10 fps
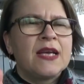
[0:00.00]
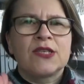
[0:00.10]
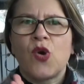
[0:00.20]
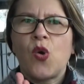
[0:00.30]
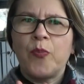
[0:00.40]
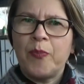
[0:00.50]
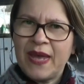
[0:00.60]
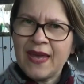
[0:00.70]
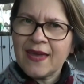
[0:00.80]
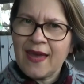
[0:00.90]
So
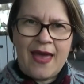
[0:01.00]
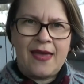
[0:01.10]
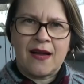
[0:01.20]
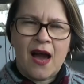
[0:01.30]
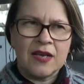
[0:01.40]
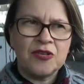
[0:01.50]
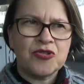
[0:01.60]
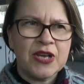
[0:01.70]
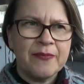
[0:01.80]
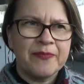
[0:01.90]
pick a
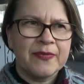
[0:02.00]
country